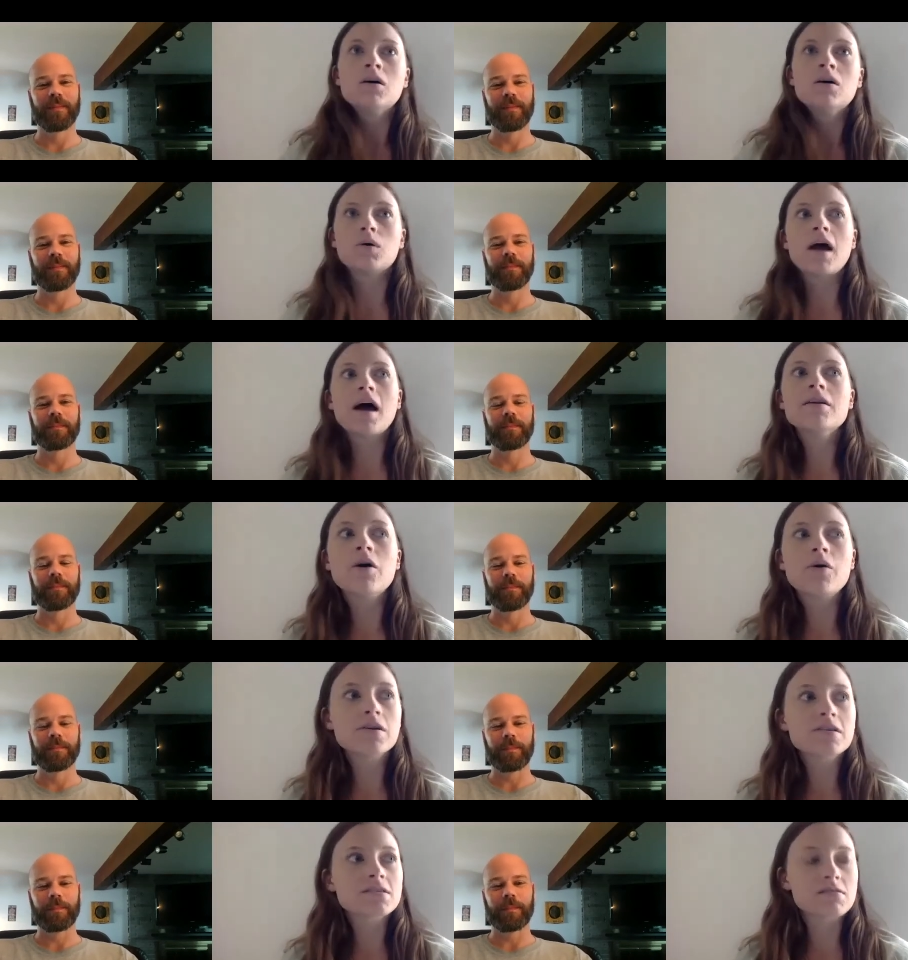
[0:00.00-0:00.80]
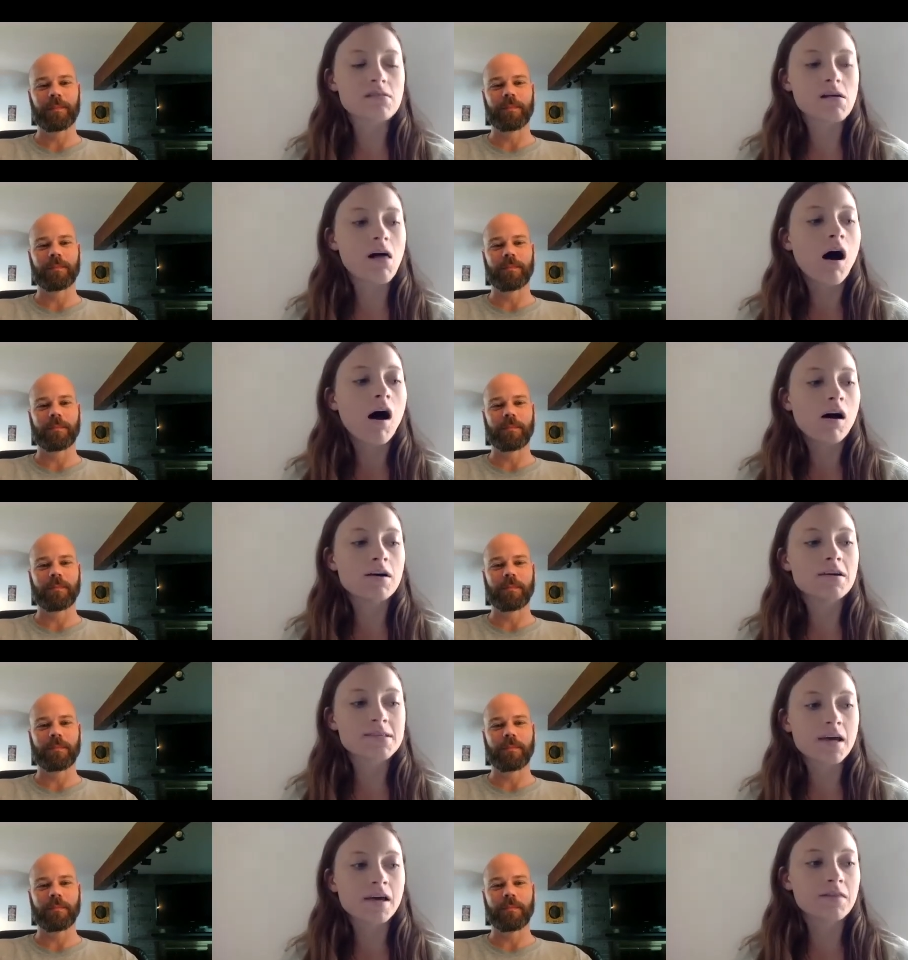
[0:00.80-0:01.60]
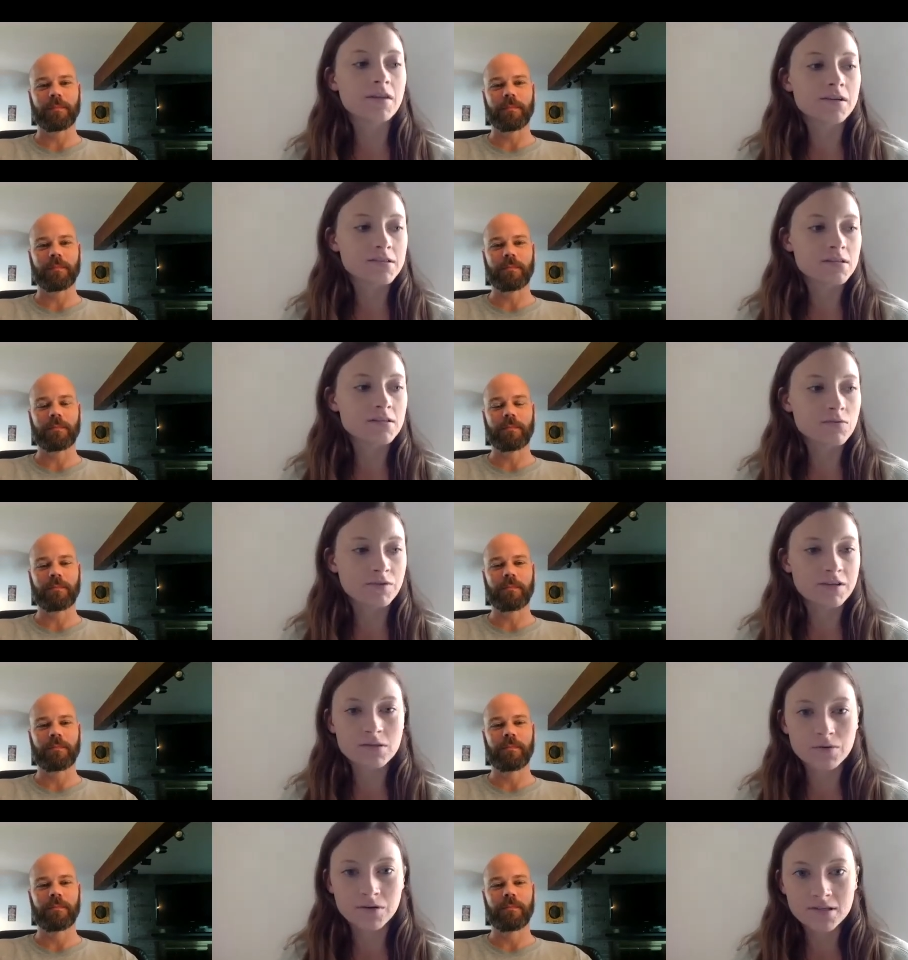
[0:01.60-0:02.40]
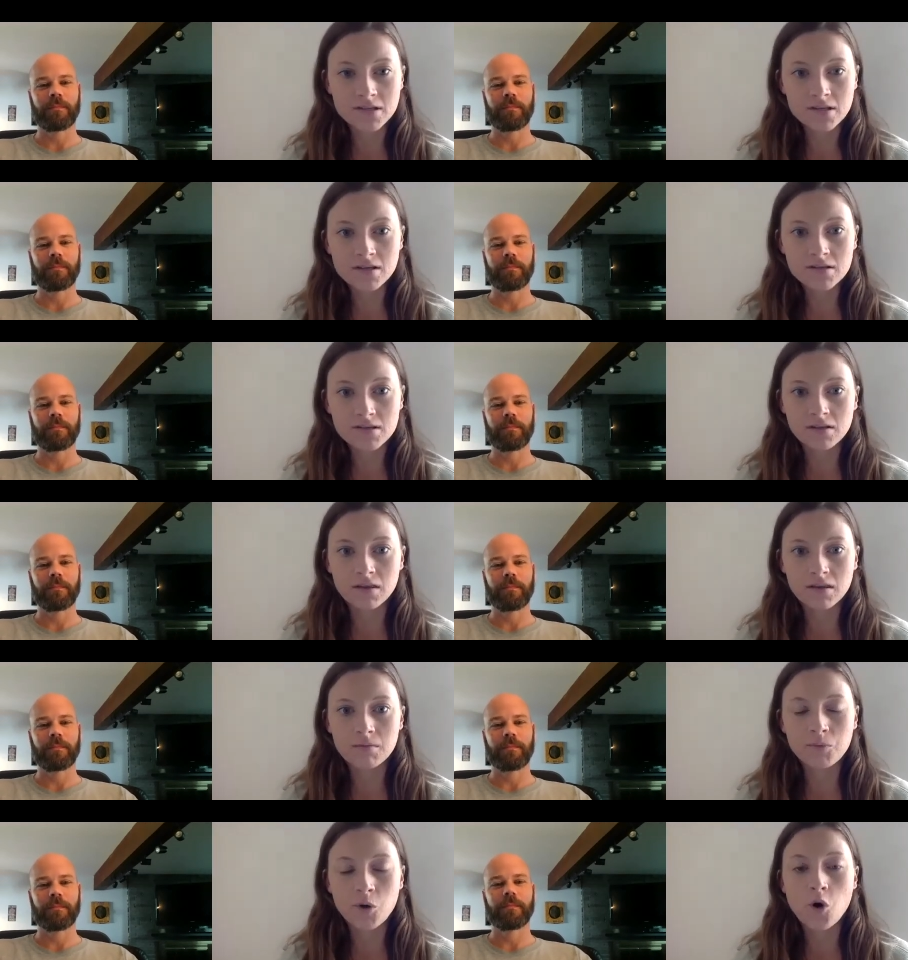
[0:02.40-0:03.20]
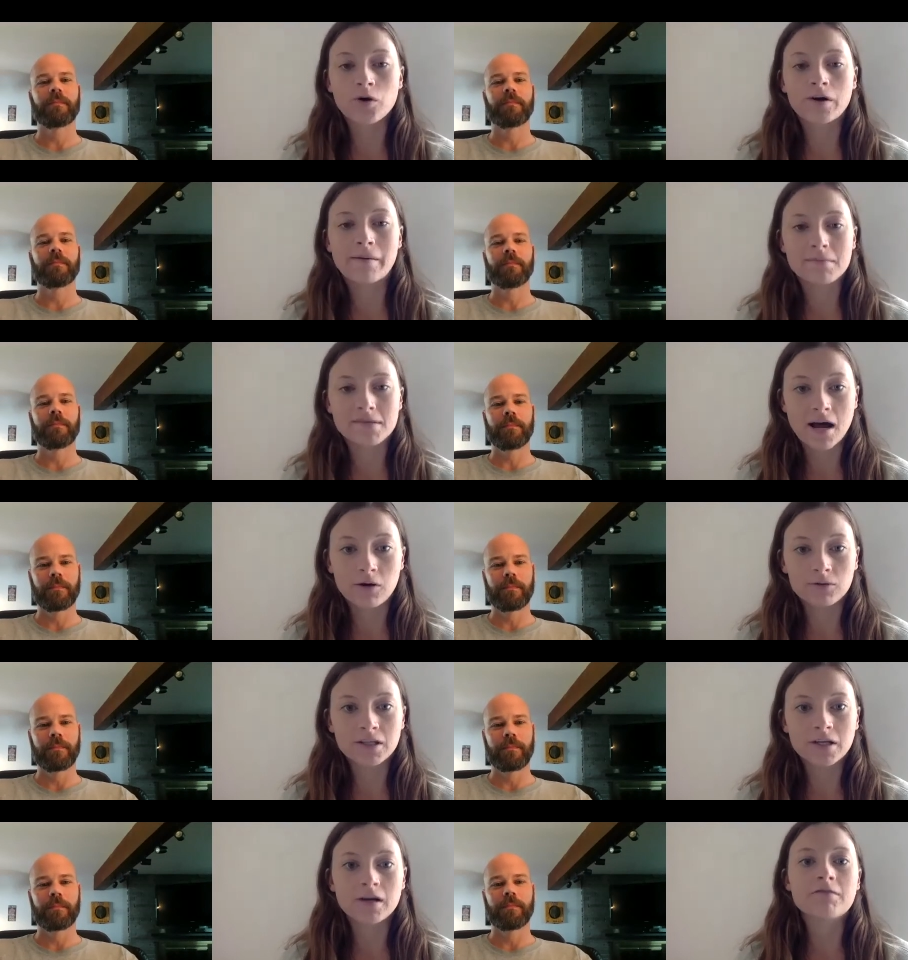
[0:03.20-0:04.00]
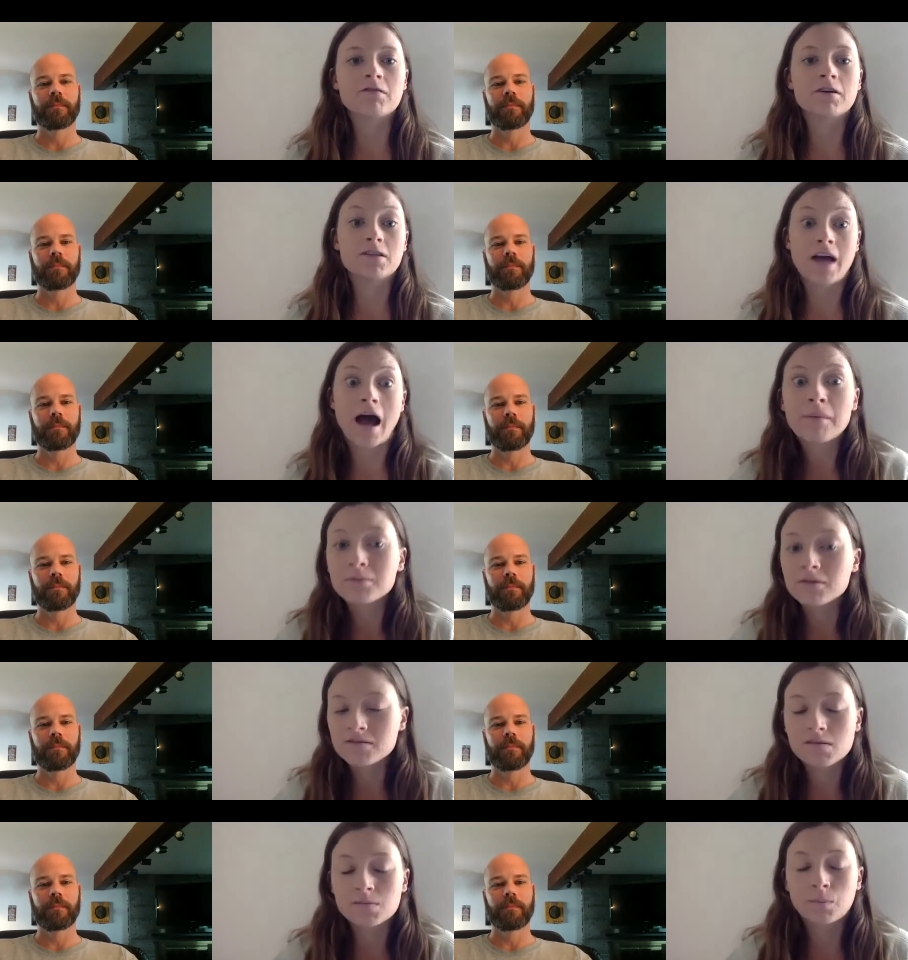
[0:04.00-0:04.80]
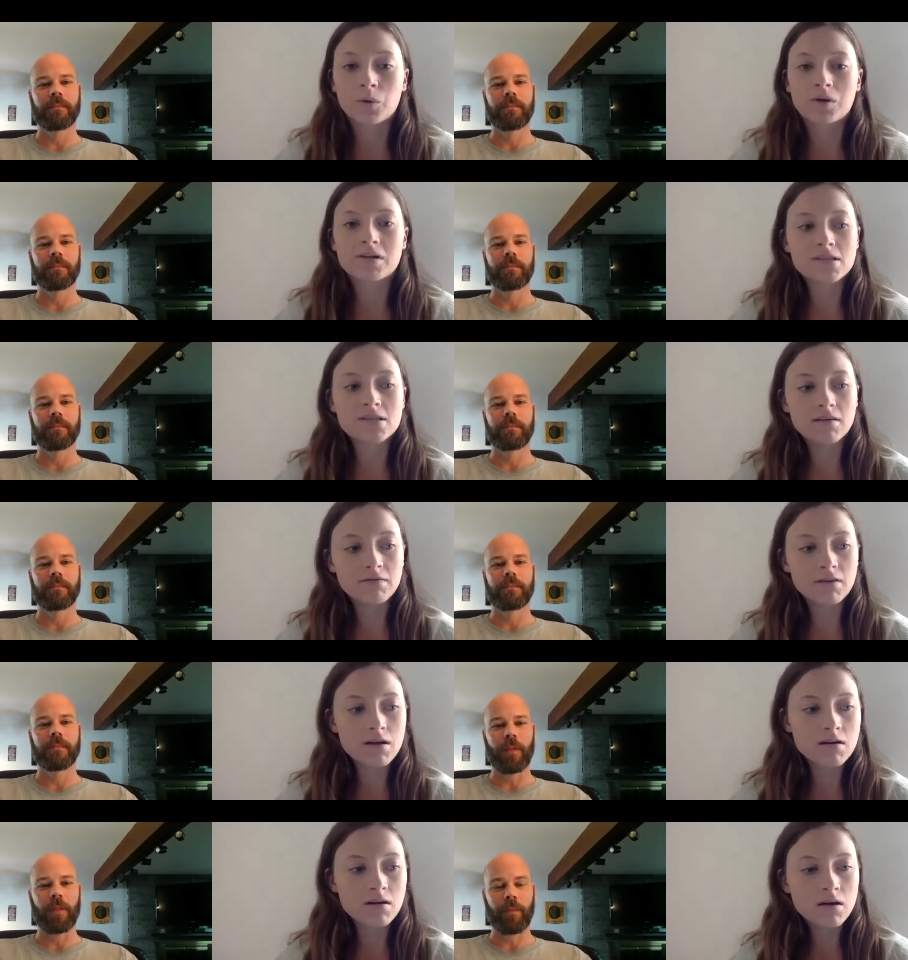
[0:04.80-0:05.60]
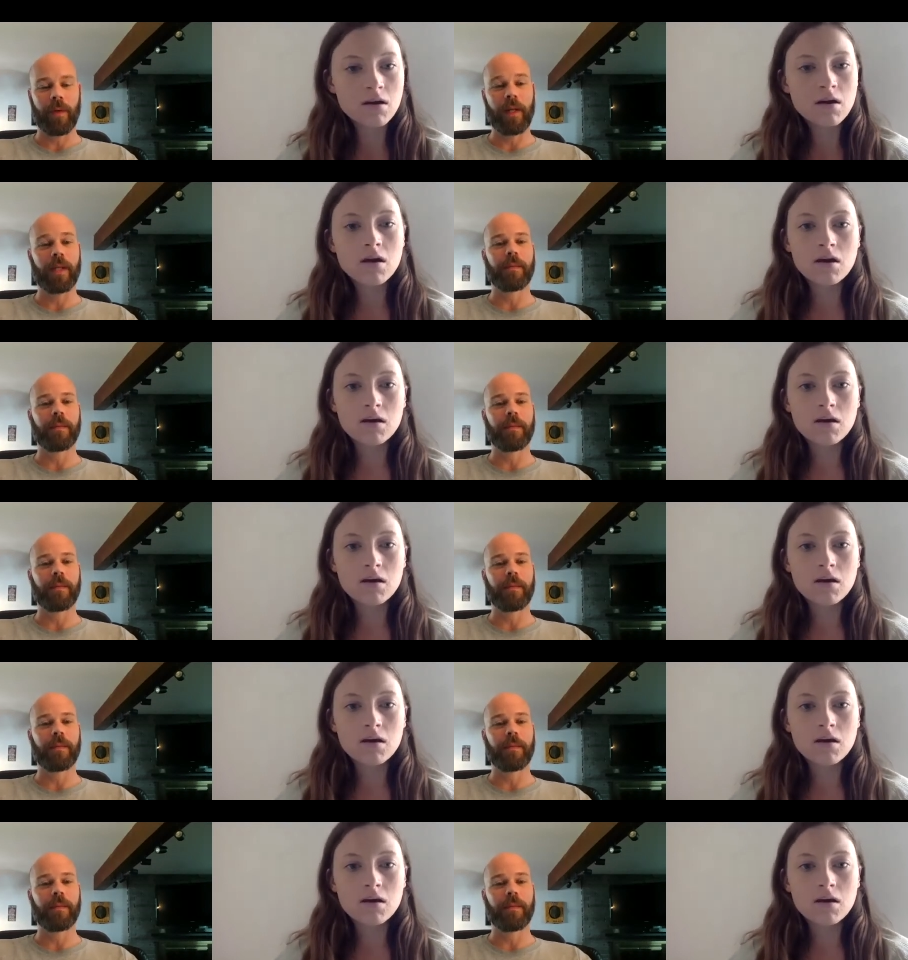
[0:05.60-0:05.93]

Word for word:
Speaker 1: What I notice a lot is that there's these resources and programs out there for adaptive sports, even right.